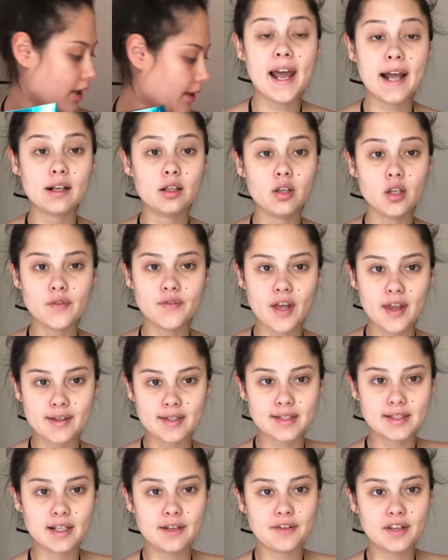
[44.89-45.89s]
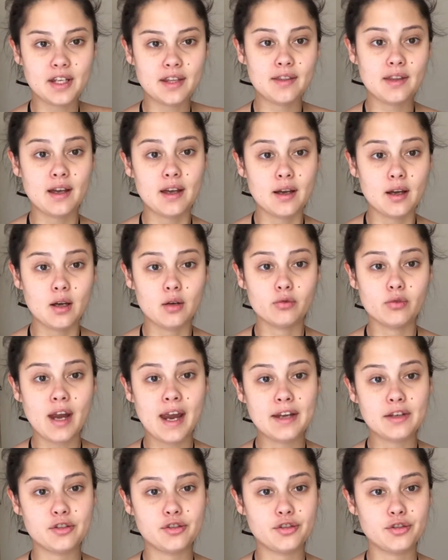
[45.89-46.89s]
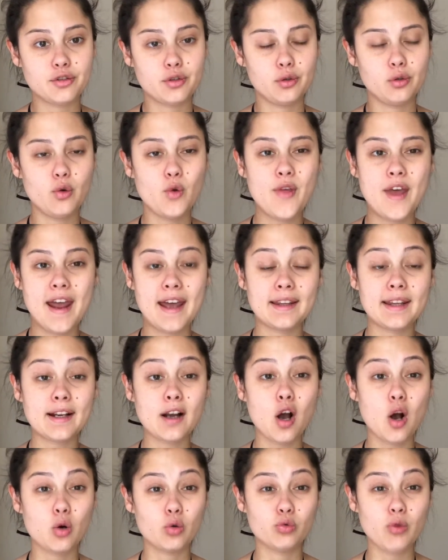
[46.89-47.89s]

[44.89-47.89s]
It had a lot of other stuff in the range too. They had like a whole